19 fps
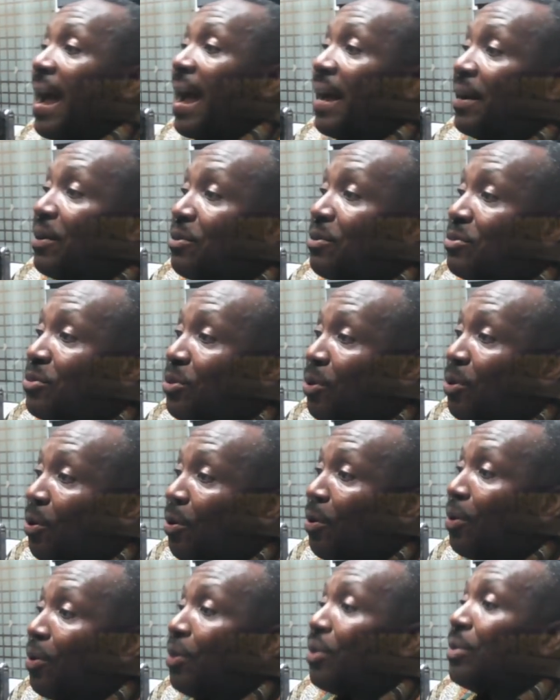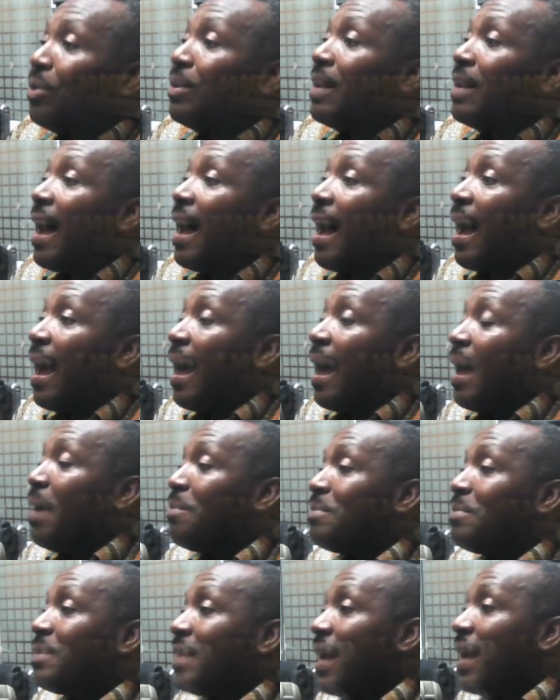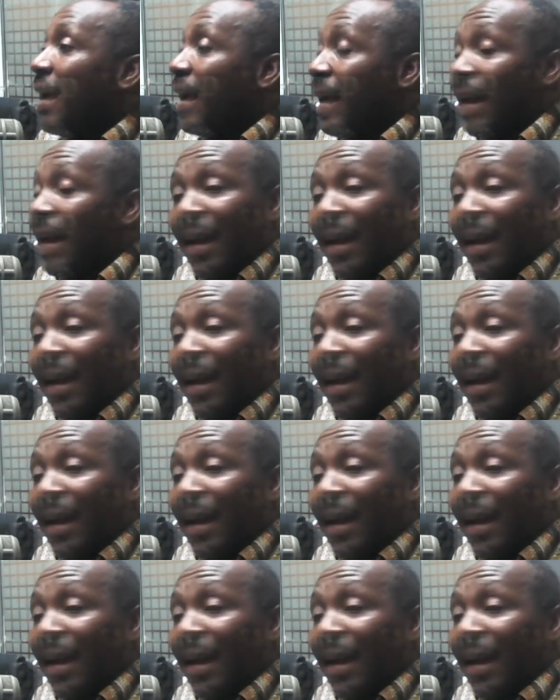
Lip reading: and so no. Na say